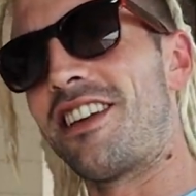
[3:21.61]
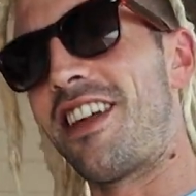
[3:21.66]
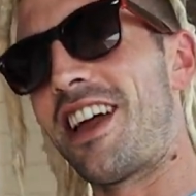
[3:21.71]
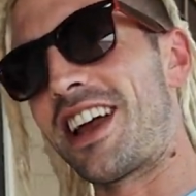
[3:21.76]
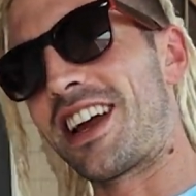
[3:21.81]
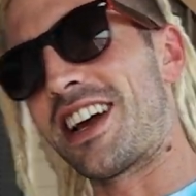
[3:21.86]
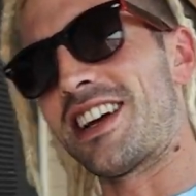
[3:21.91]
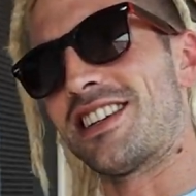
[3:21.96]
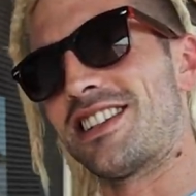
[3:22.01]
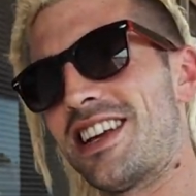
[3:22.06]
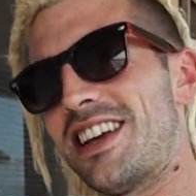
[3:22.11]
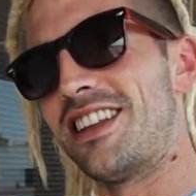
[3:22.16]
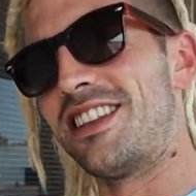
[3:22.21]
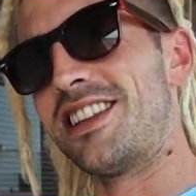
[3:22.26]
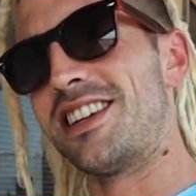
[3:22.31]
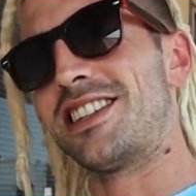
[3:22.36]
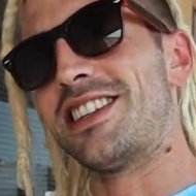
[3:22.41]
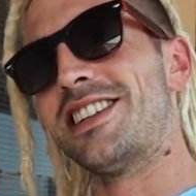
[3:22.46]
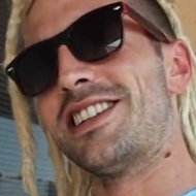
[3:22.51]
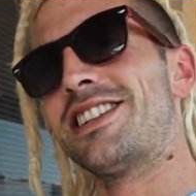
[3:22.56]
Like I said,
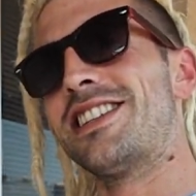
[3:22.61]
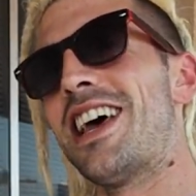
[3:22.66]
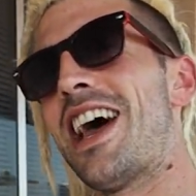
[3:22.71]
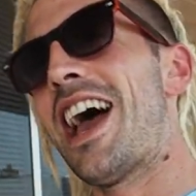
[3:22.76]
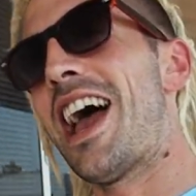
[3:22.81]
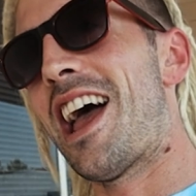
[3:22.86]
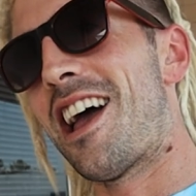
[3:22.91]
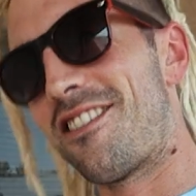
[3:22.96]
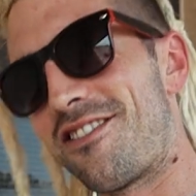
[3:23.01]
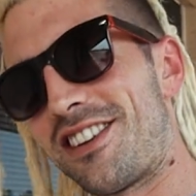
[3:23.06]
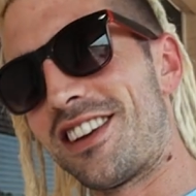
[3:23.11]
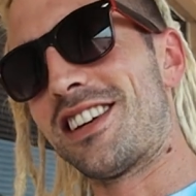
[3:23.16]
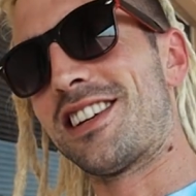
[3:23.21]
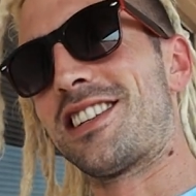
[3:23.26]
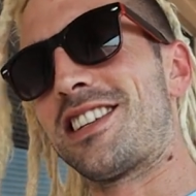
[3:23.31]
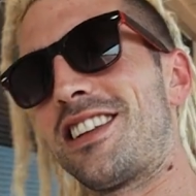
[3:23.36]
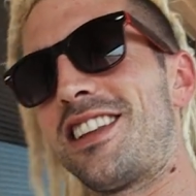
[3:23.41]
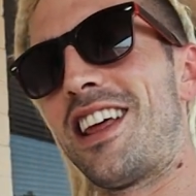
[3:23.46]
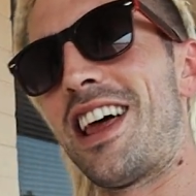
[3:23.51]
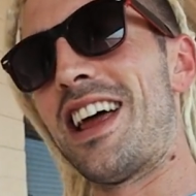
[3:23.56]
this is the
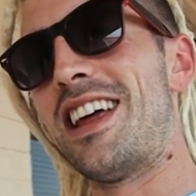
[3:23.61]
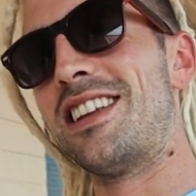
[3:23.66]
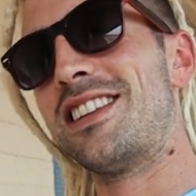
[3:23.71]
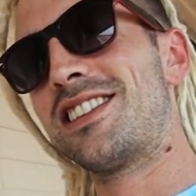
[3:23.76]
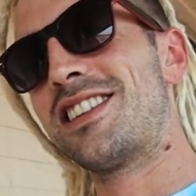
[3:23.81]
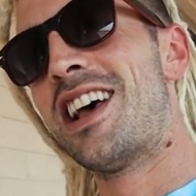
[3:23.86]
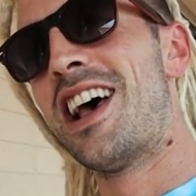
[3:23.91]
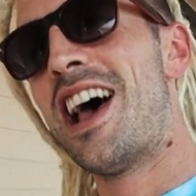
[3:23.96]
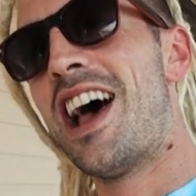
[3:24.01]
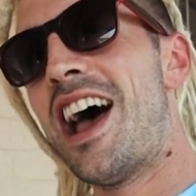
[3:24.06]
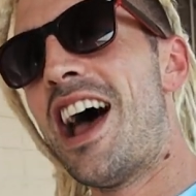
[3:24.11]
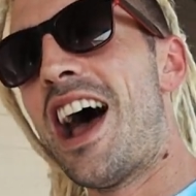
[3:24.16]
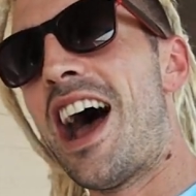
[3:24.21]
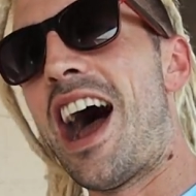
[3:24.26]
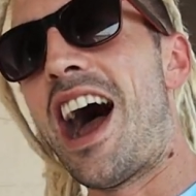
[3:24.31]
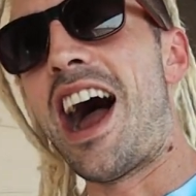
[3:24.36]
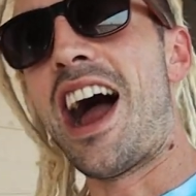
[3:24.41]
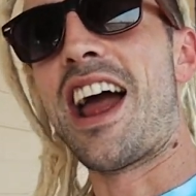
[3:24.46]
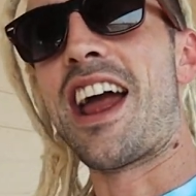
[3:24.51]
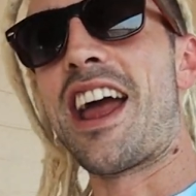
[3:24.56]
heaviest lens
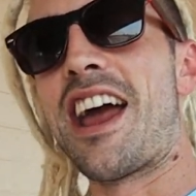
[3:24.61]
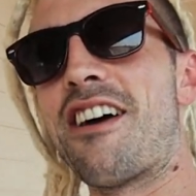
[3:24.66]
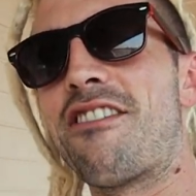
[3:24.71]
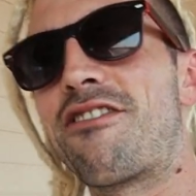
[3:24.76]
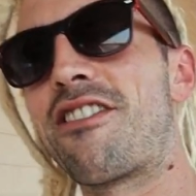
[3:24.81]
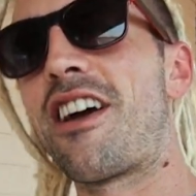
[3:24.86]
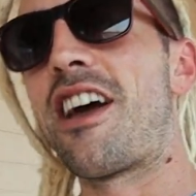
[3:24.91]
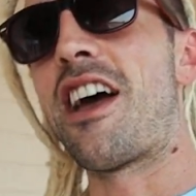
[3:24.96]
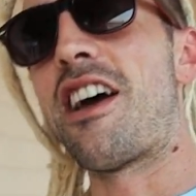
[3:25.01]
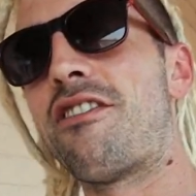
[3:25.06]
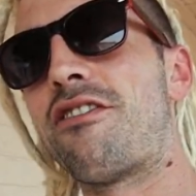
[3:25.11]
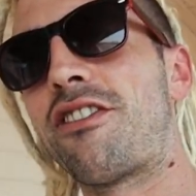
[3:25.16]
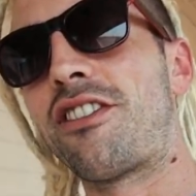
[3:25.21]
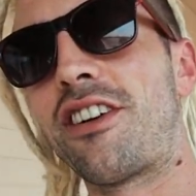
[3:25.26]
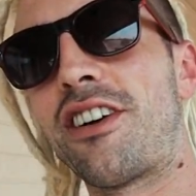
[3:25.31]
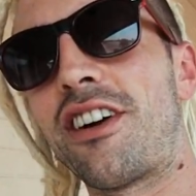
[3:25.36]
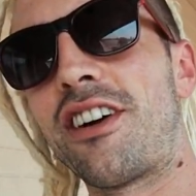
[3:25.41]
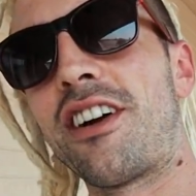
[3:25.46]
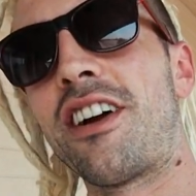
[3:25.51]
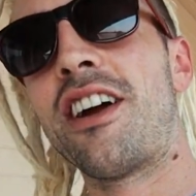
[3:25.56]
I have
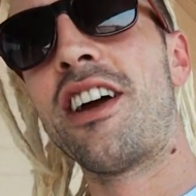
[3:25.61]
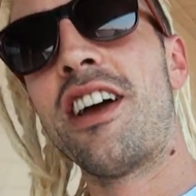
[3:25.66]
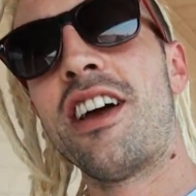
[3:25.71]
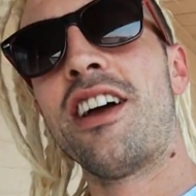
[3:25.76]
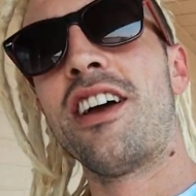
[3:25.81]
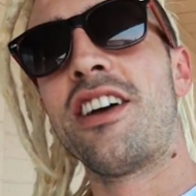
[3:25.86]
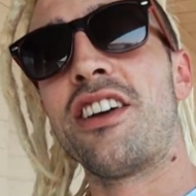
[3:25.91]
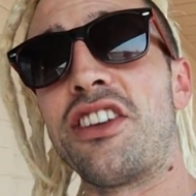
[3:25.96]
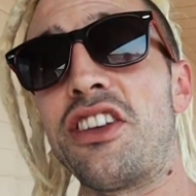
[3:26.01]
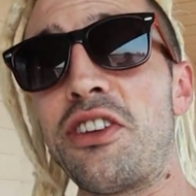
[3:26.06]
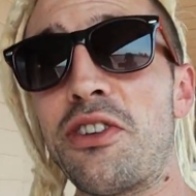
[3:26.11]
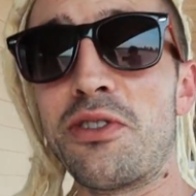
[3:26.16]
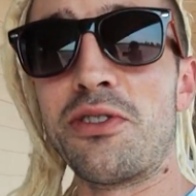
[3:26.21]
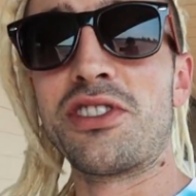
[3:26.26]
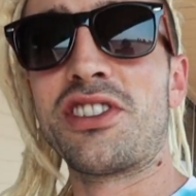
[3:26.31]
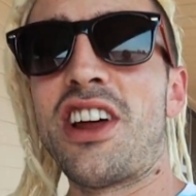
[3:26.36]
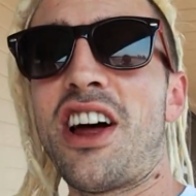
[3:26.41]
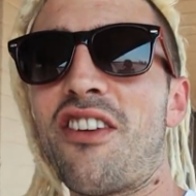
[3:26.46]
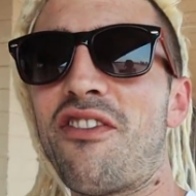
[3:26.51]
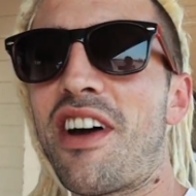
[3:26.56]
ever
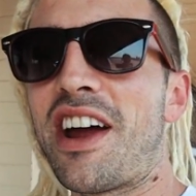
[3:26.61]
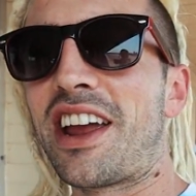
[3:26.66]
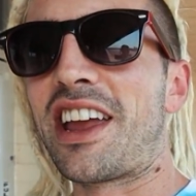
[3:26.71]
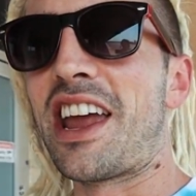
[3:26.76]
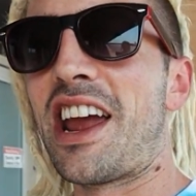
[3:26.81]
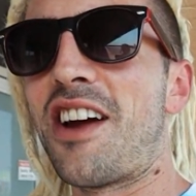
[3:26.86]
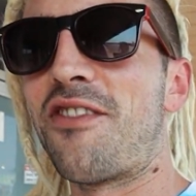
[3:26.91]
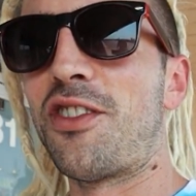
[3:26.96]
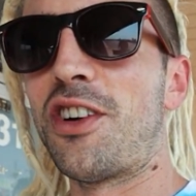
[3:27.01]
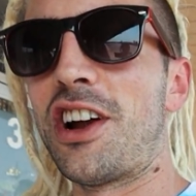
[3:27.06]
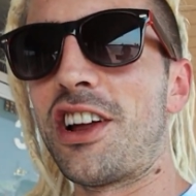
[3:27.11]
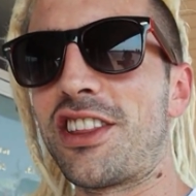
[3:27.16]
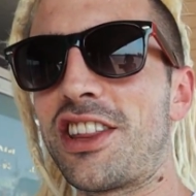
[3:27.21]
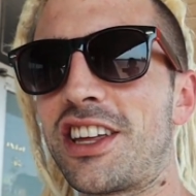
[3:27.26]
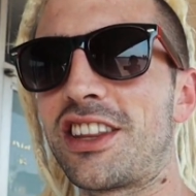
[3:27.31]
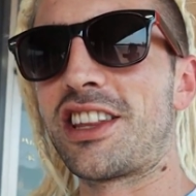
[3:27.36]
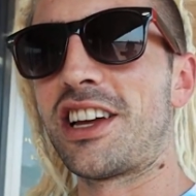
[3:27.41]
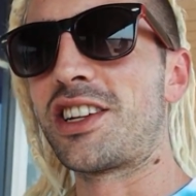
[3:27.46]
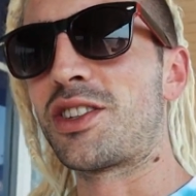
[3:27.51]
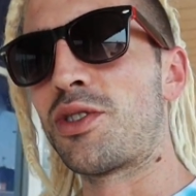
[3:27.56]
used on my camera. I
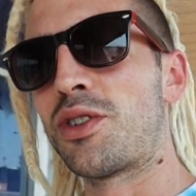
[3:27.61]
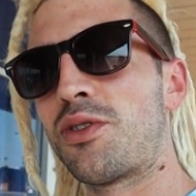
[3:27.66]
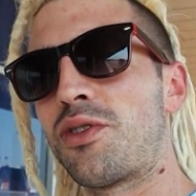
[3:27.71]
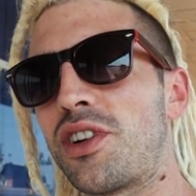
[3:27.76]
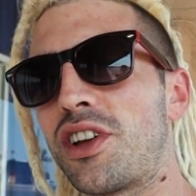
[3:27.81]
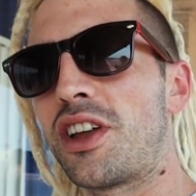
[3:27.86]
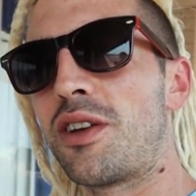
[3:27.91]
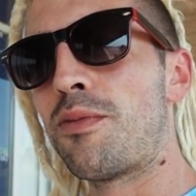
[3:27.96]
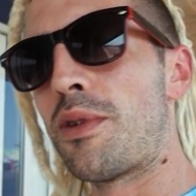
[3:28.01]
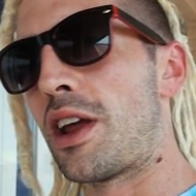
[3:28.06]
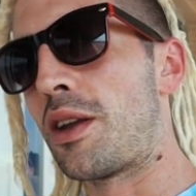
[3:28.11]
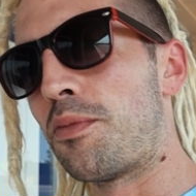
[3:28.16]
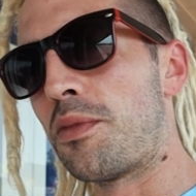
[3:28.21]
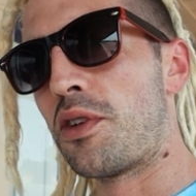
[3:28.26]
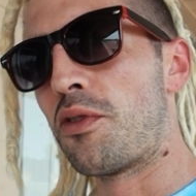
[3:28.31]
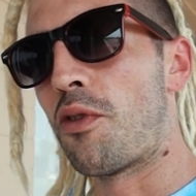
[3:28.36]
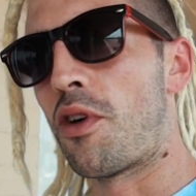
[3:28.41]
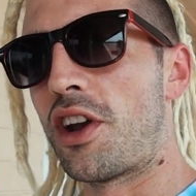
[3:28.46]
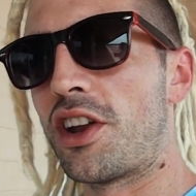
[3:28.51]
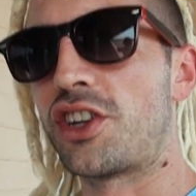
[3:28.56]
think that's what really made
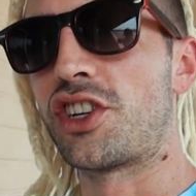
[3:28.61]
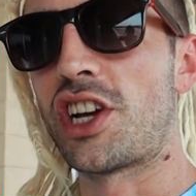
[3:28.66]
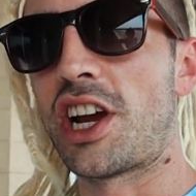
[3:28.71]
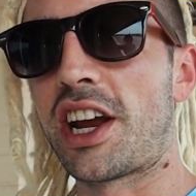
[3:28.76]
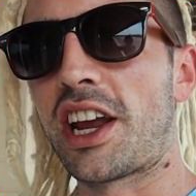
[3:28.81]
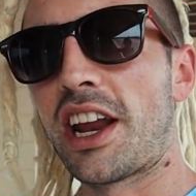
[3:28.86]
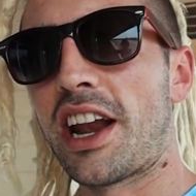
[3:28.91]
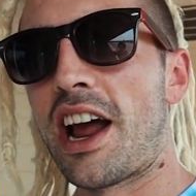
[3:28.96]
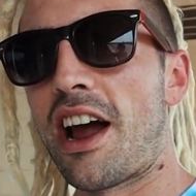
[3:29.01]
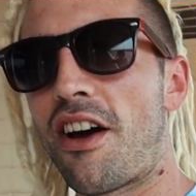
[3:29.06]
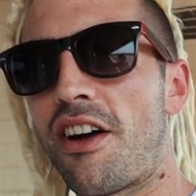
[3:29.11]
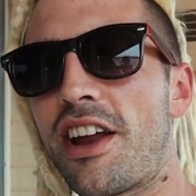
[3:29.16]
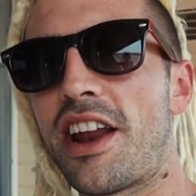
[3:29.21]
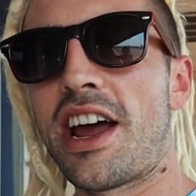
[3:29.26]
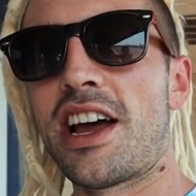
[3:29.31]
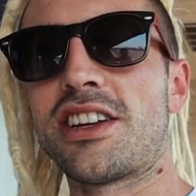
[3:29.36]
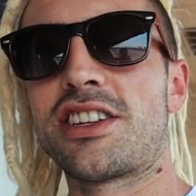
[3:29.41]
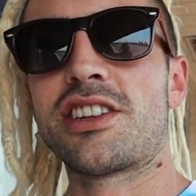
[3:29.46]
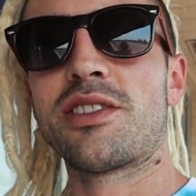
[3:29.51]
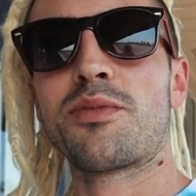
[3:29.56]
me want to check it out. It
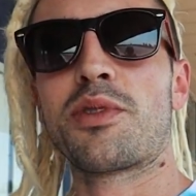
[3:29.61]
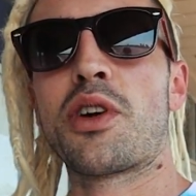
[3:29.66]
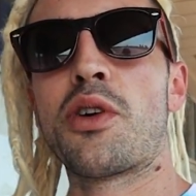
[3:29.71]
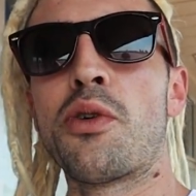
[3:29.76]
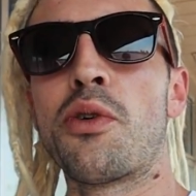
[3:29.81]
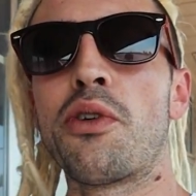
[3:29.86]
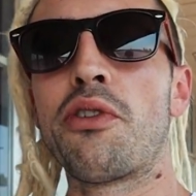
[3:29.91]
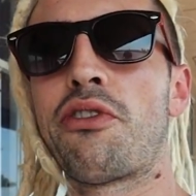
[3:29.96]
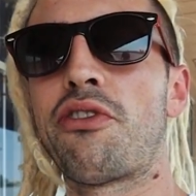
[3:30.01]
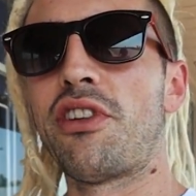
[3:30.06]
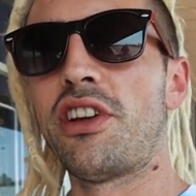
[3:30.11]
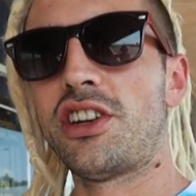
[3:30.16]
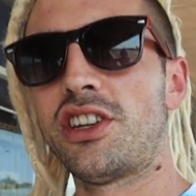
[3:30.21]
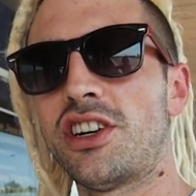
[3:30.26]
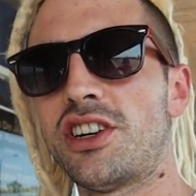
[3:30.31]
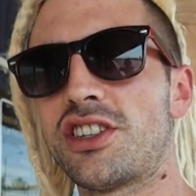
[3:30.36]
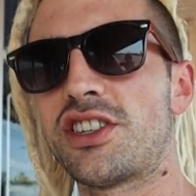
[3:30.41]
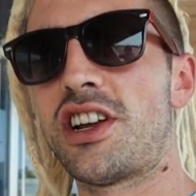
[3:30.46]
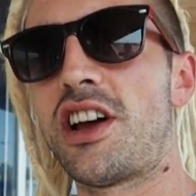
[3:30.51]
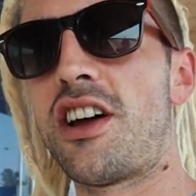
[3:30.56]
has some cool
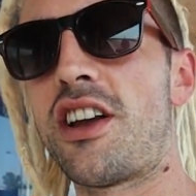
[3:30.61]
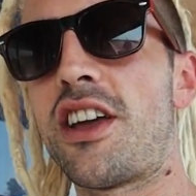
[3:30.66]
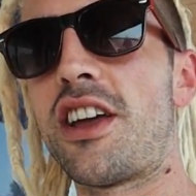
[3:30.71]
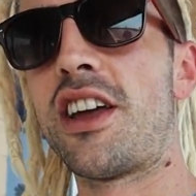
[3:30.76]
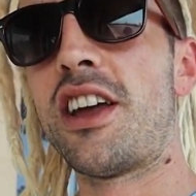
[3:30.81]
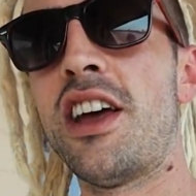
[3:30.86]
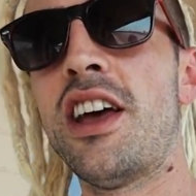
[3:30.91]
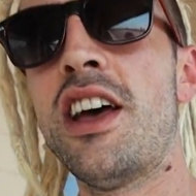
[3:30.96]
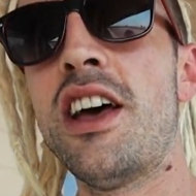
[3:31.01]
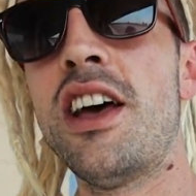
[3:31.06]
features on it.